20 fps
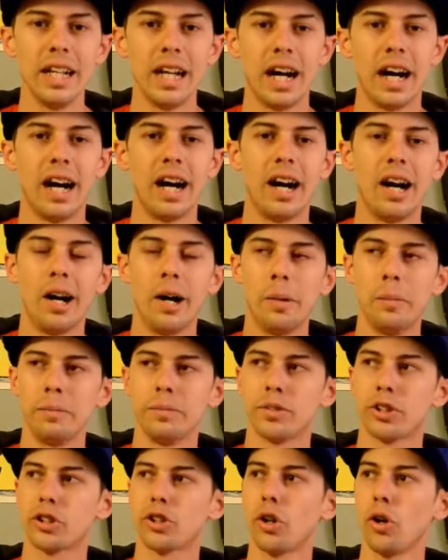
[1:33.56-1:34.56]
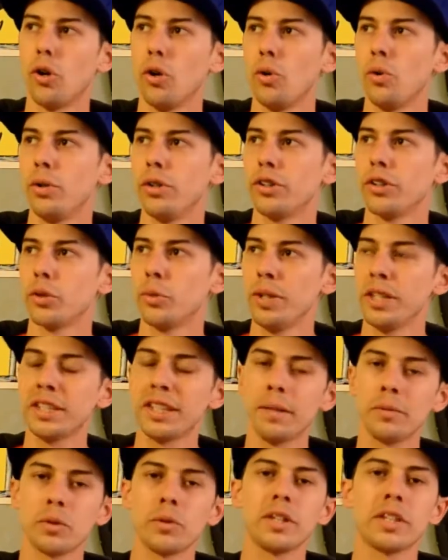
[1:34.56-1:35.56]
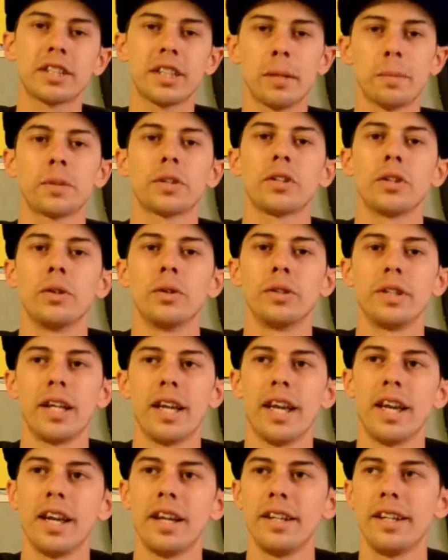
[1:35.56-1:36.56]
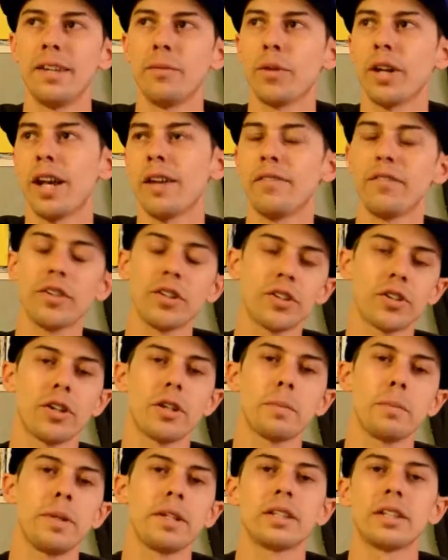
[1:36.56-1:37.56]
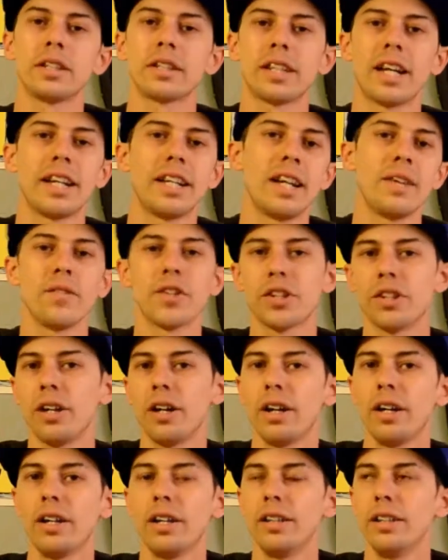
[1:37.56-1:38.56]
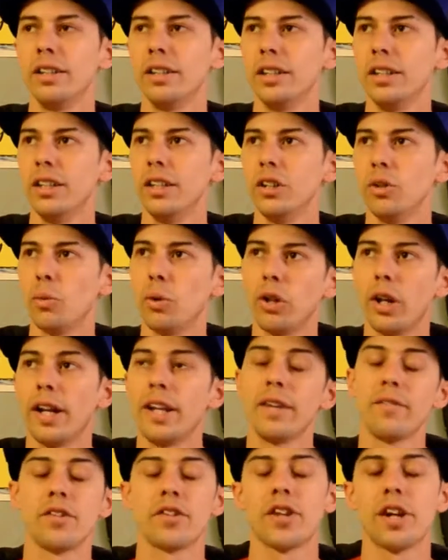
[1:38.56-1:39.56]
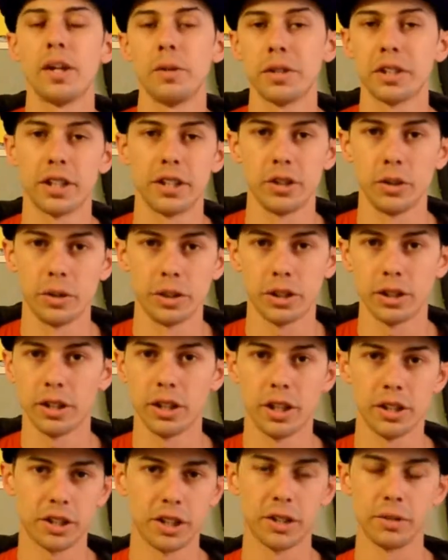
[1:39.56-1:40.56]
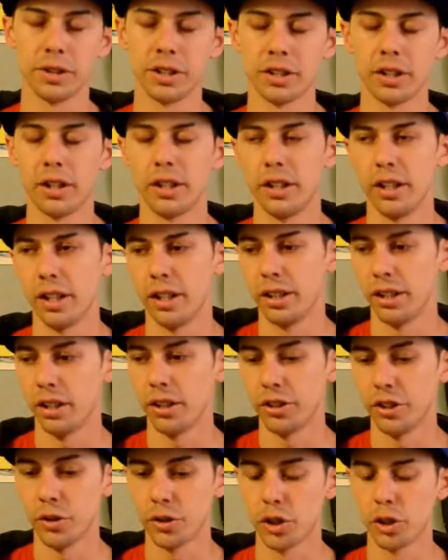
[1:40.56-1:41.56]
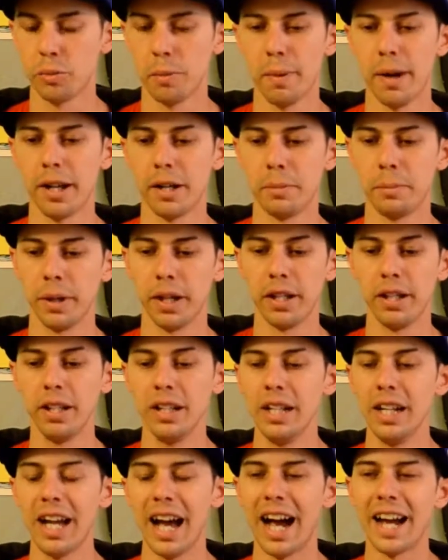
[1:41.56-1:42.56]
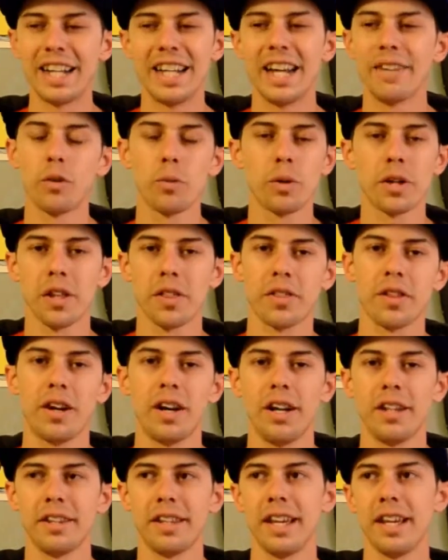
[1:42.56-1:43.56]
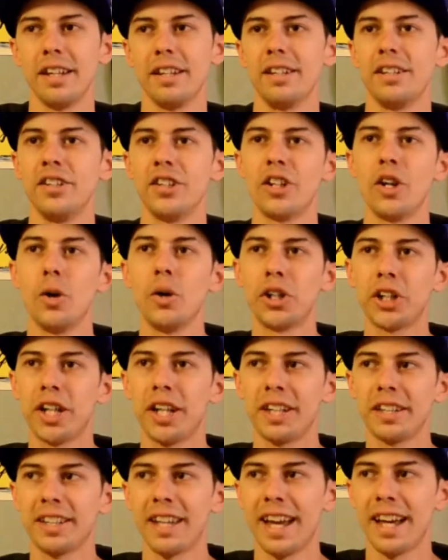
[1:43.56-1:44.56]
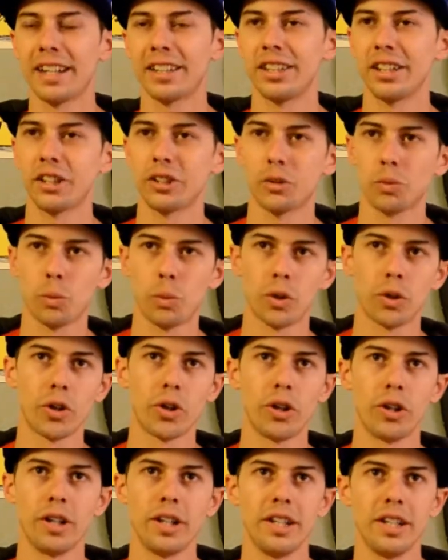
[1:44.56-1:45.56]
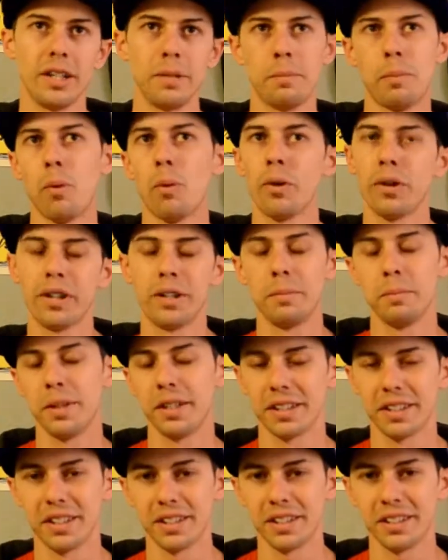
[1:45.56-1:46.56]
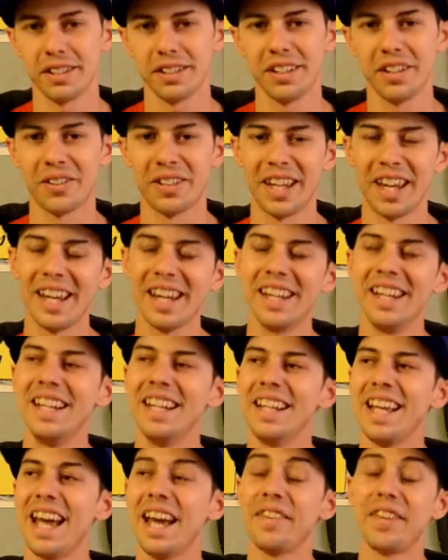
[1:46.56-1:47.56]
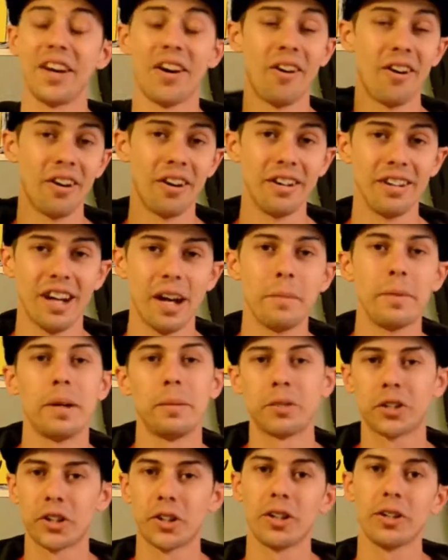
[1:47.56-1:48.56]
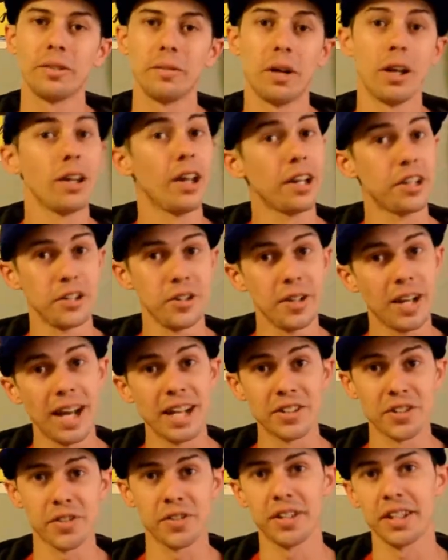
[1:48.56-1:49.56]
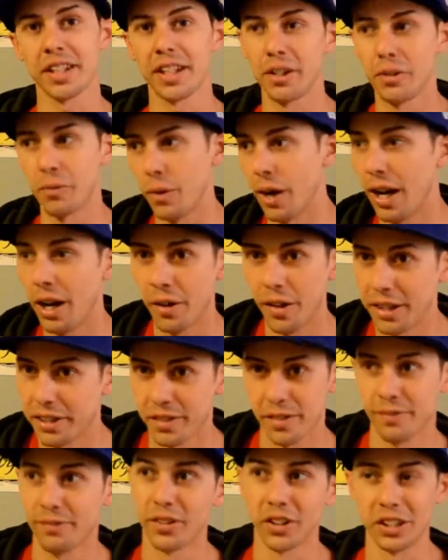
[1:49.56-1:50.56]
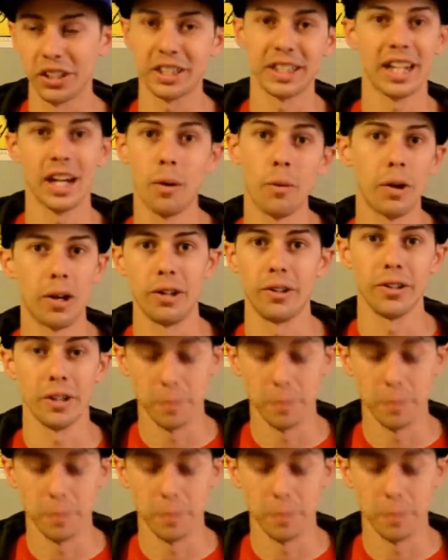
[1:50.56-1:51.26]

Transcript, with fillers: Um, so the reason I'm doing this episode, and when I first started business, I never thought, well, I never thought I was going to do a, a, series on uh, on YouTube about it, but I never would have thought that negotiating tactics were important in business. Okay, and they are. I mean, I'm sure a lot of you guys are thinking, wow, that's the first thing I want to learn